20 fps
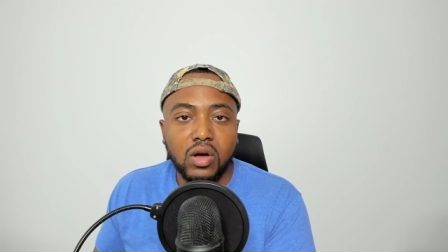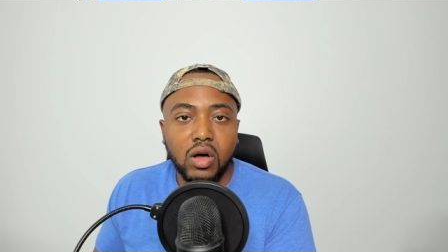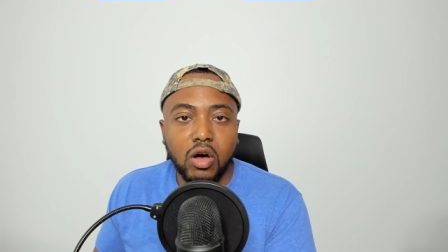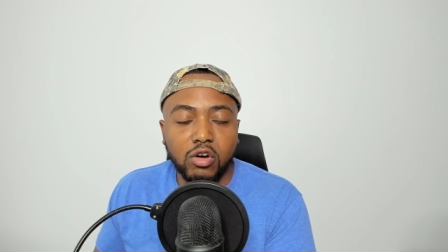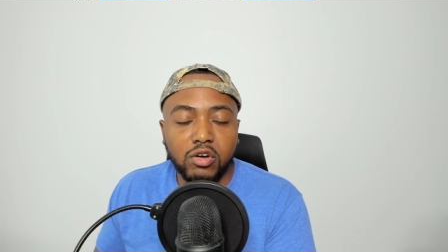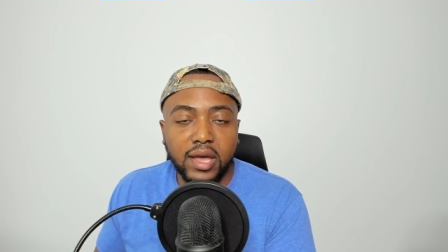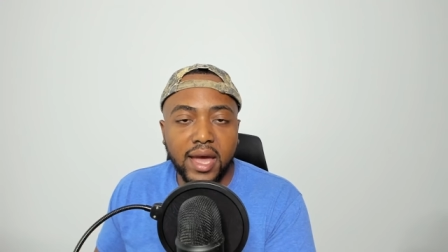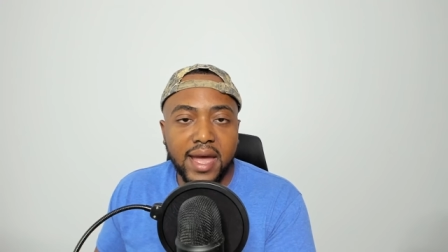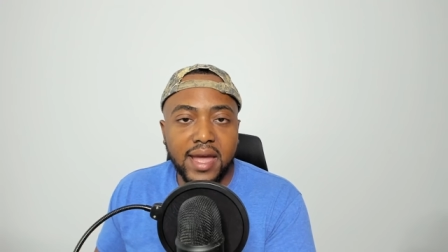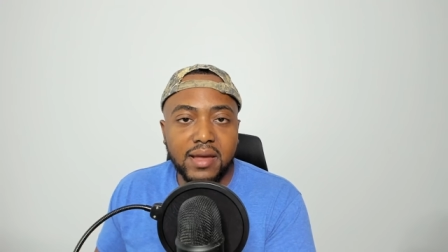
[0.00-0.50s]

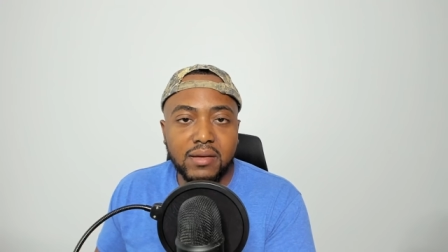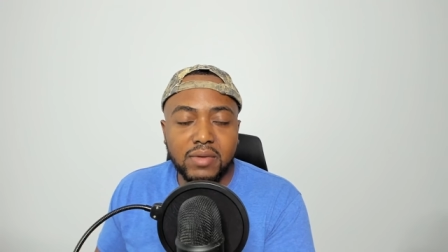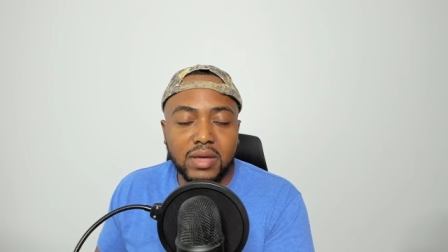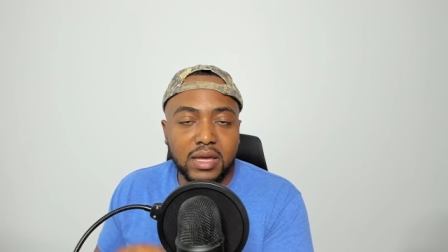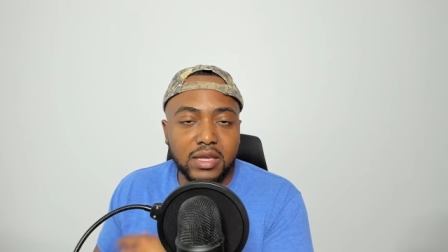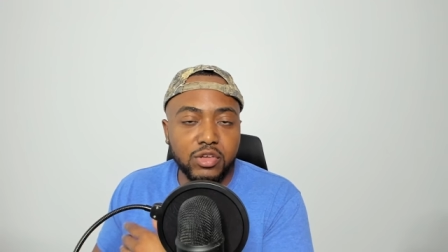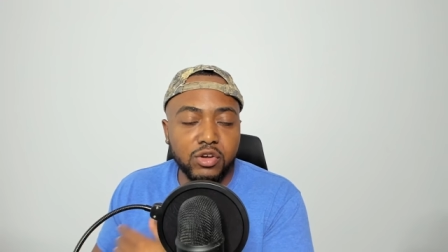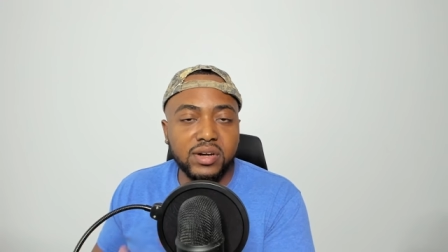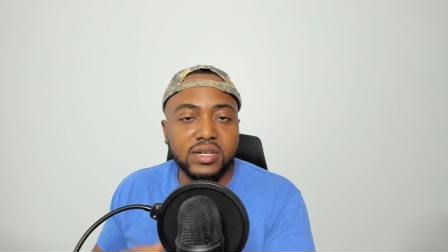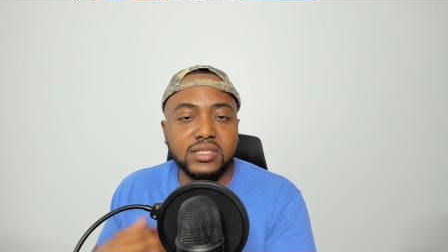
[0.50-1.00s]
Okay,
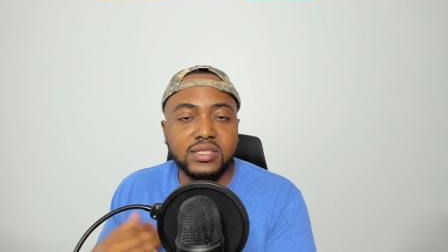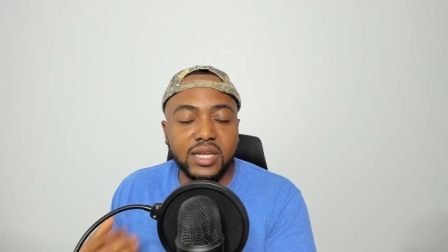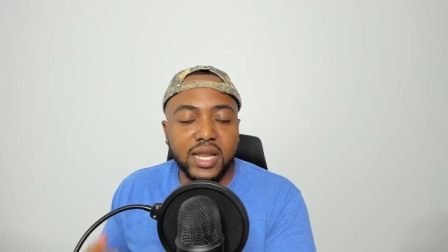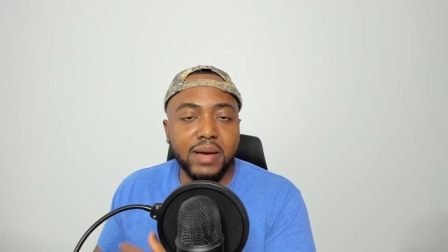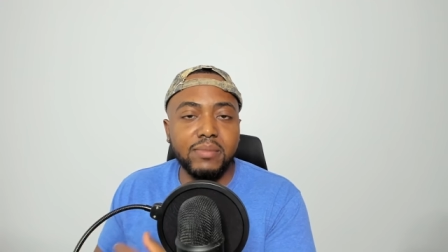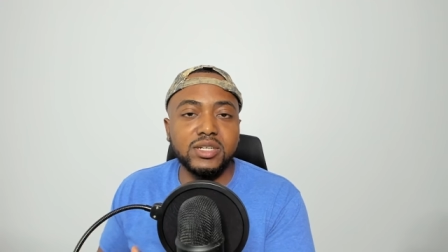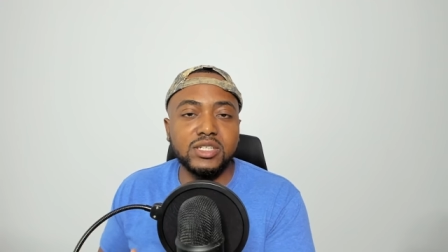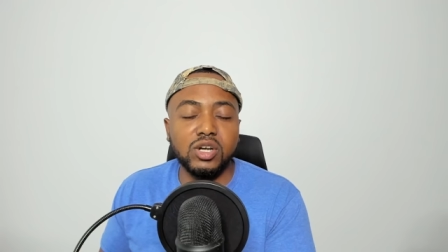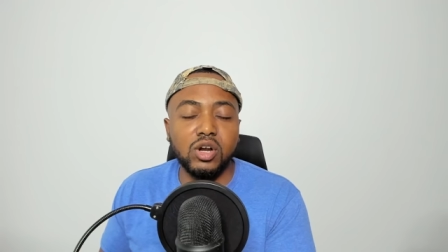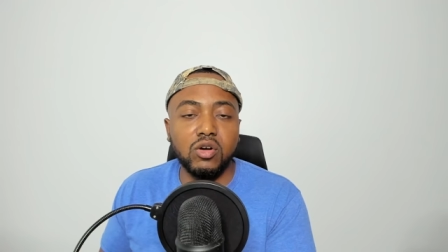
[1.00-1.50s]
you're in a
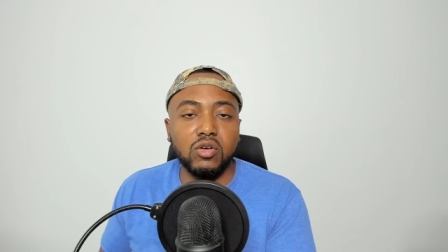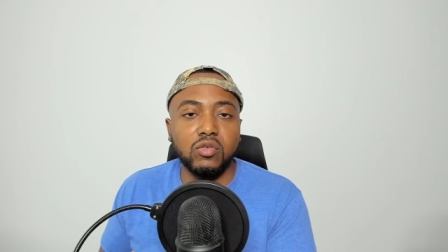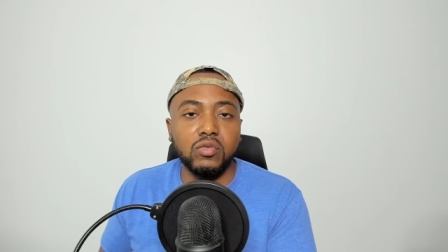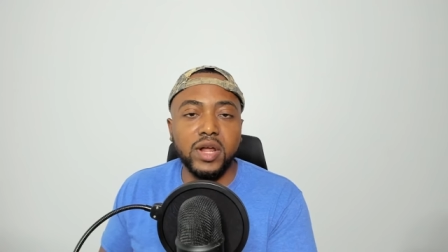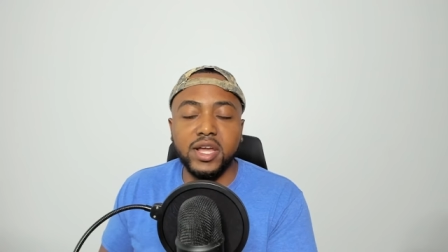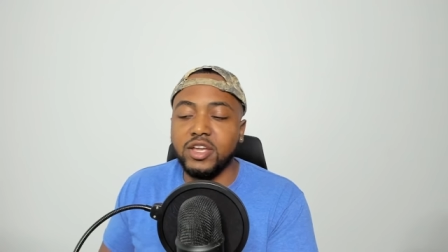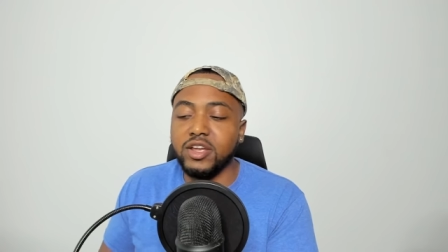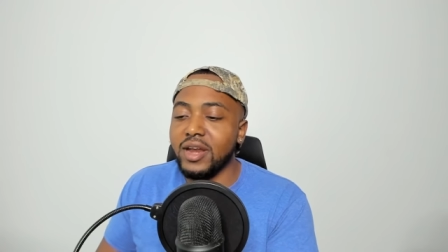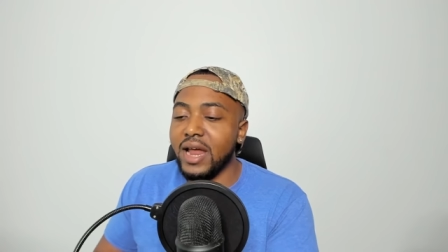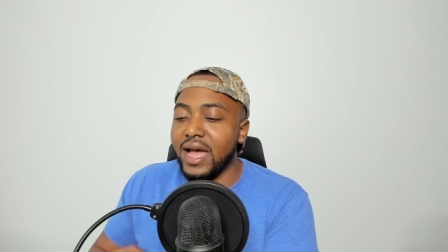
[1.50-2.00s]
celebrity circle.
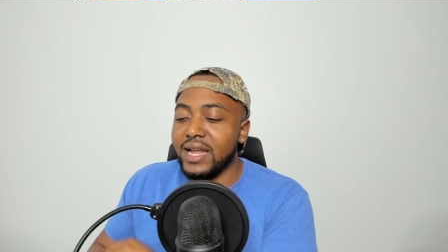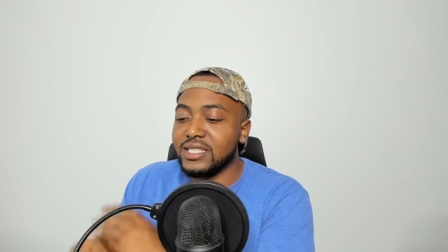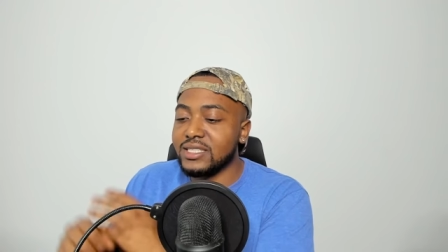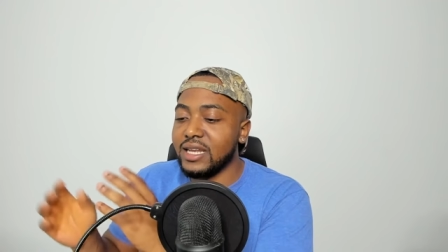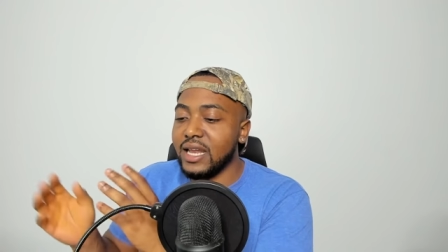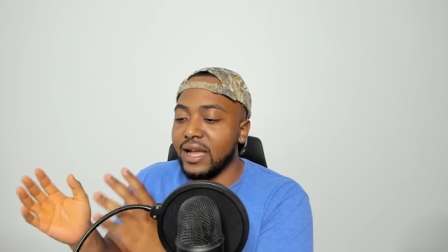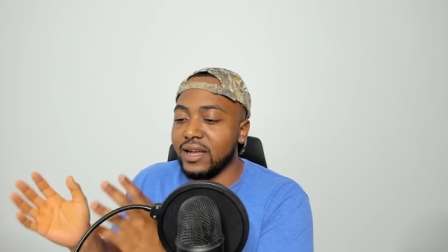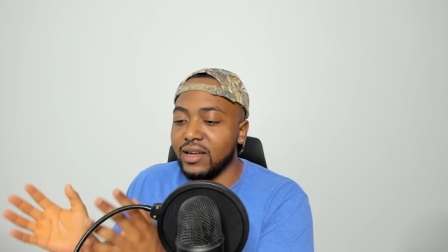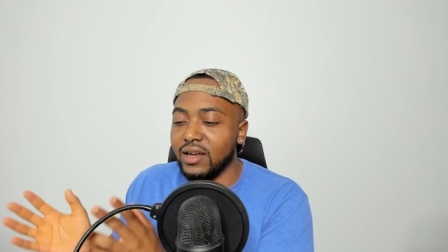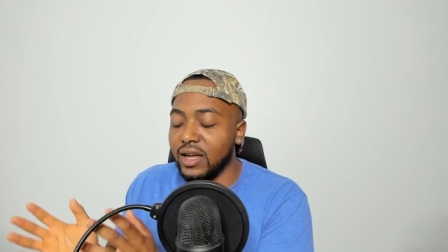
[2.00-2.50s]
Now you're not just
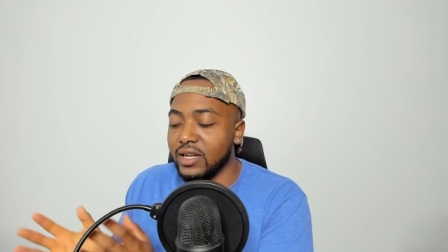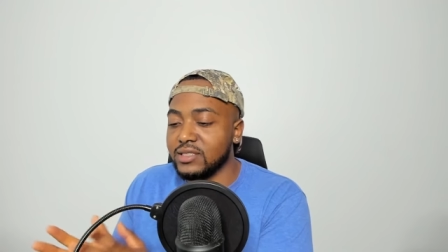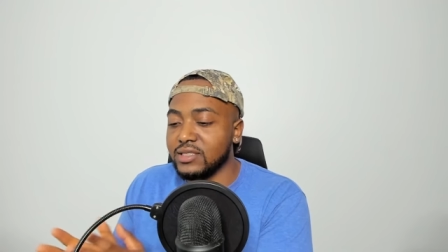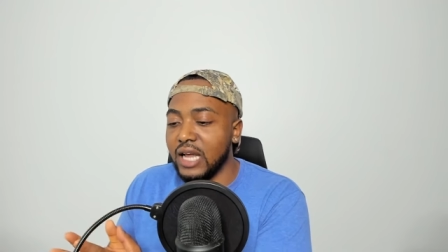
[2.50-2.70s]
like a, a,